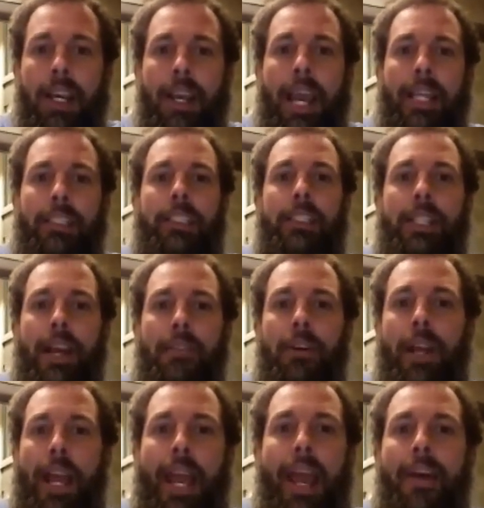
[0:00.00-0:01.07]
has
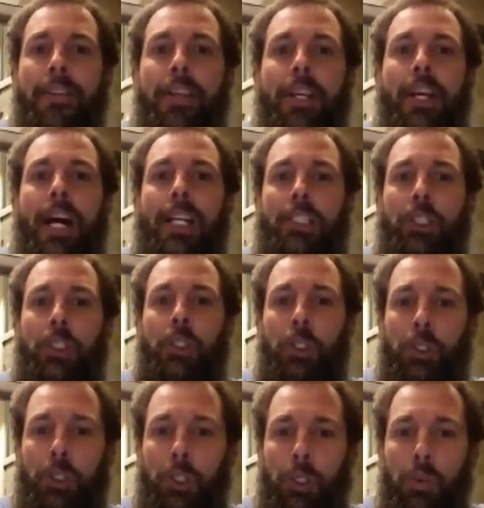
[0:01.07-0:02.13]
never had the
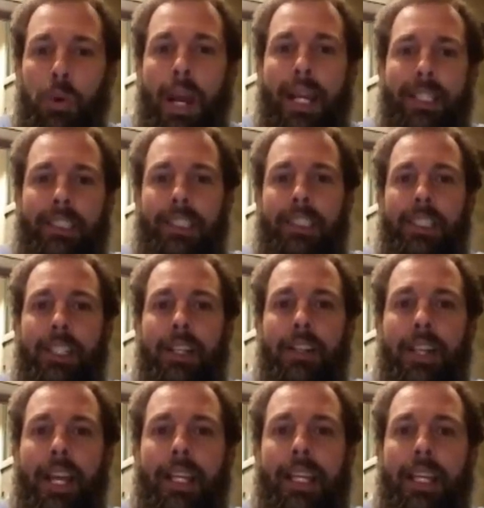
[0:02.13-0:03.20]
constitutional rights.
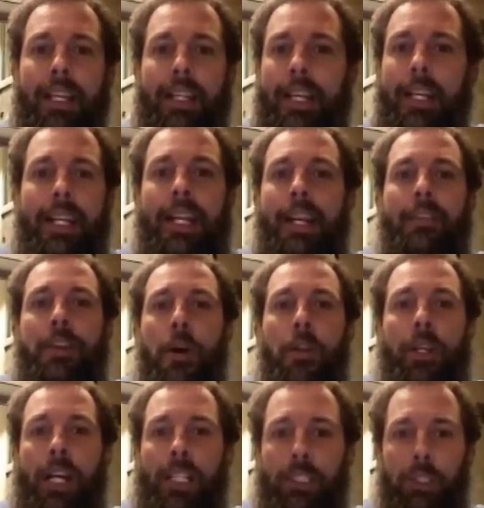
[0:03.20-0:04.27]
Like he didn't even know
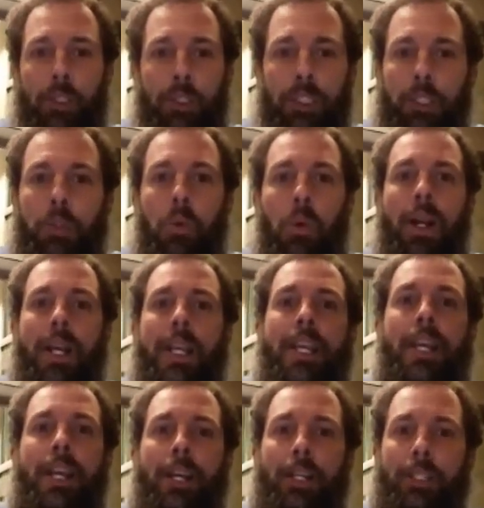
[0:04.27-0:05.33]
the Constitution. 20
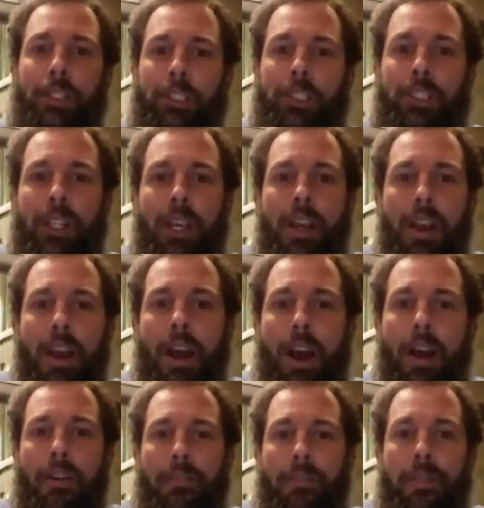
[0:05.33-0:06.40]
years
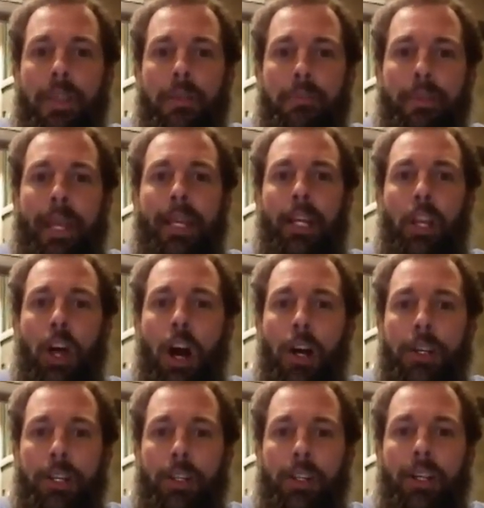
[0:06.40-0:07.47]
of being a
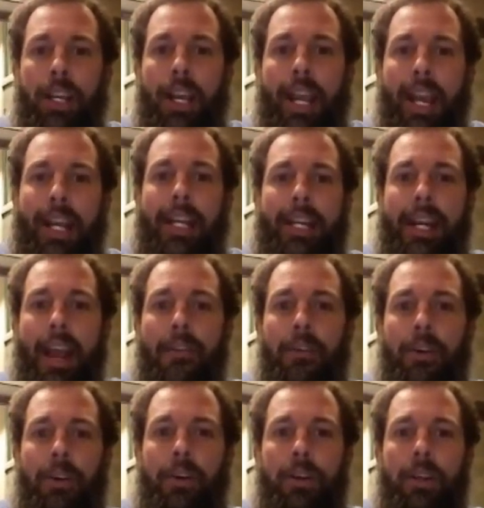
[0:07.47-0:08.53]
lawyer, and he
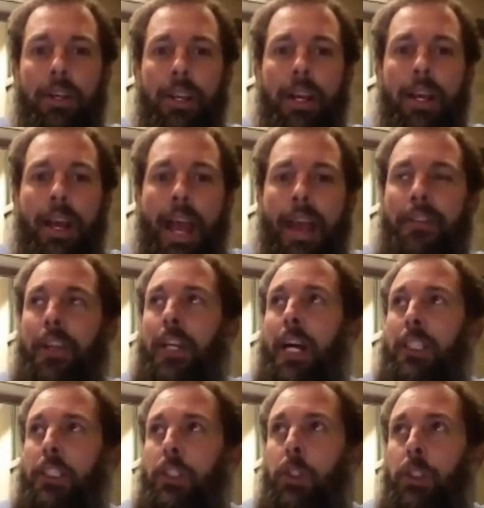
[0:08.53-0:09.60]
never had the
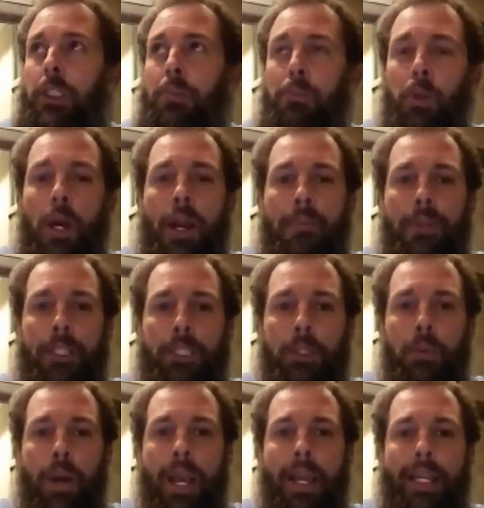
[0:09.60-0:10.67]
Constitution brought up this
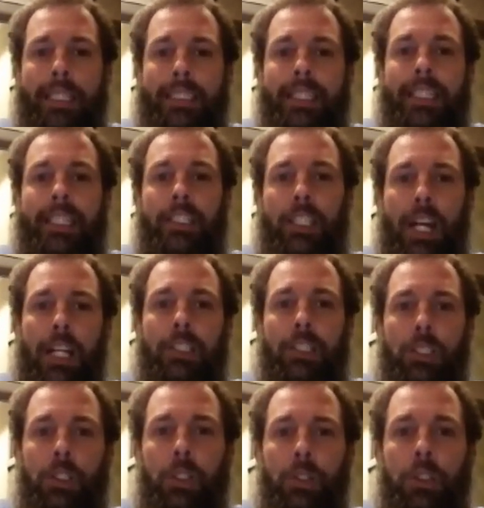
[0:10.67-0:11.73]
way. And he said this
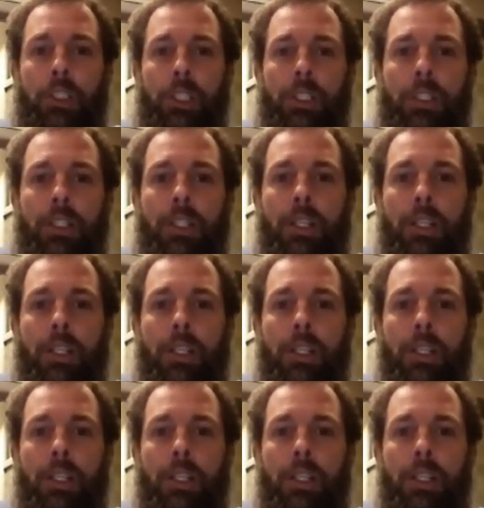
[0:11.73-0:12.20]
Constitution